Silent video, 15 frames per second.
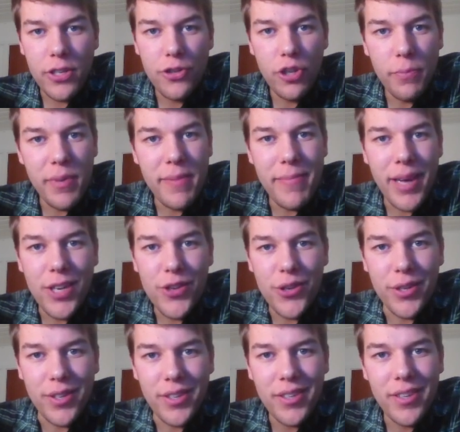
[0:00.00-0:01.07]
should be
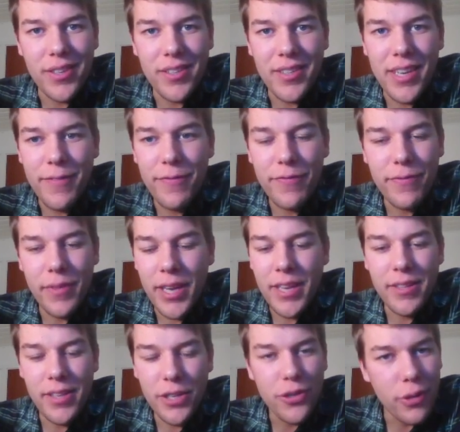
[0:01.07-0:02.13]
mentioned because they
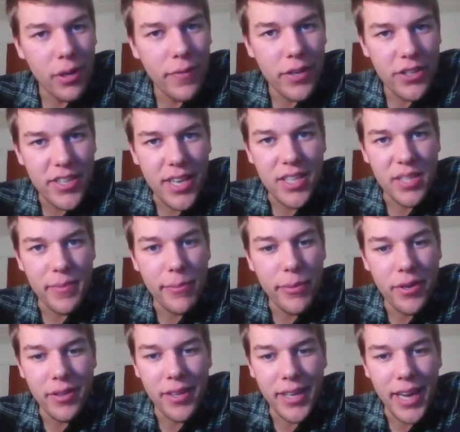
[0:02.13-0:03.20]
deserve a chance to be
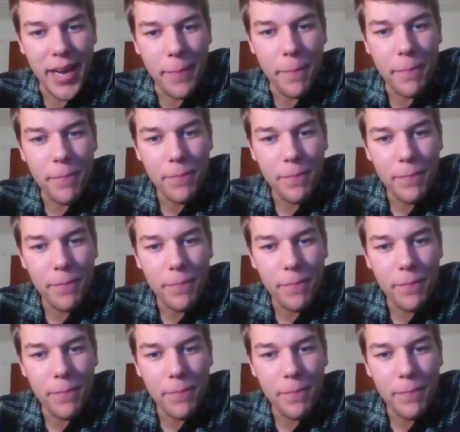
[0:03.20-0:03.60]
put in the game.